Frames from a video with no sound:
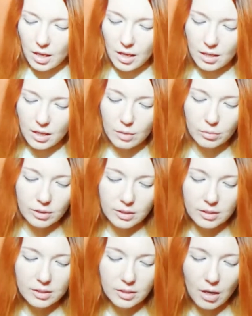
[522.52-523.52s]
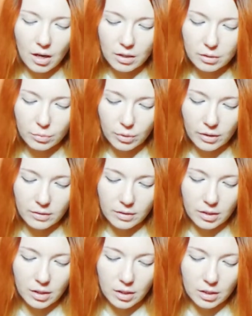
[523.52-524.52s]
and I will start
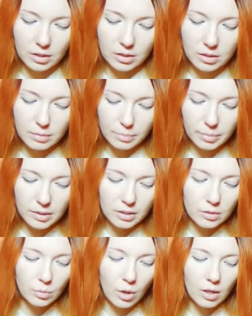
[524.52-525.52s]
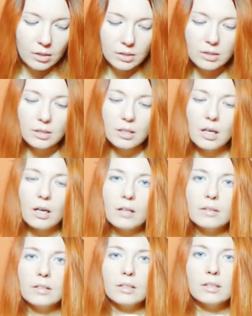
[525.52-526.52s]
with the simplest ones. They
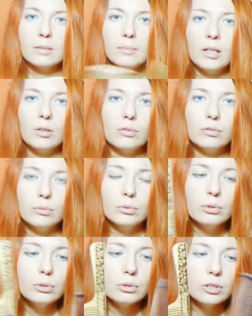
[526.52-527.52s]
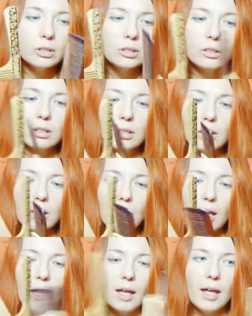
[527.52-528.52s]
are these made of wood
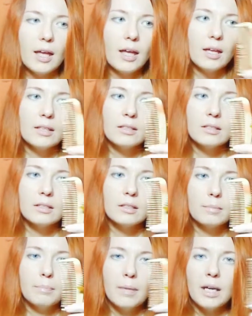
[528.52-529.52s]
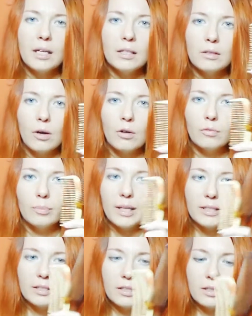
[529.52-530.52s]
and made of
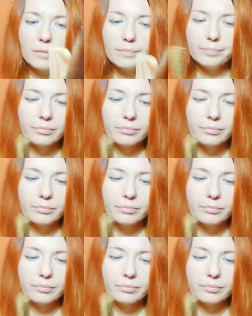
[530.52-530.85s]
plastic.